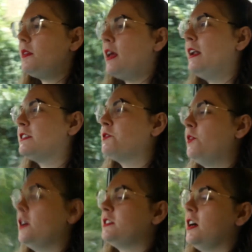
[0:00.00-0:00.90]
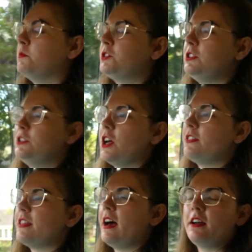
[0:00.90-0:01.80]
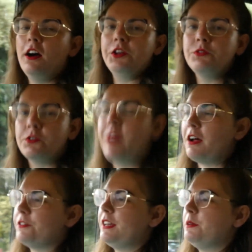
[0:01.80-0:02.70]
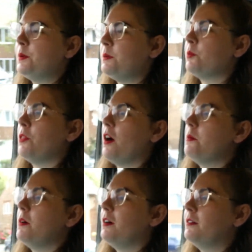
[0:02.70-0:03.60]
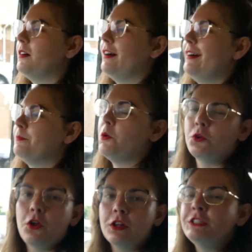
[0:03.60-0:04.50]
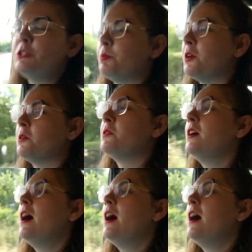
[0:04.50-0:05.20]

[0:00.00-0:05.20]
And it's the first time she's done that kind of around any people that are more knowledgeable.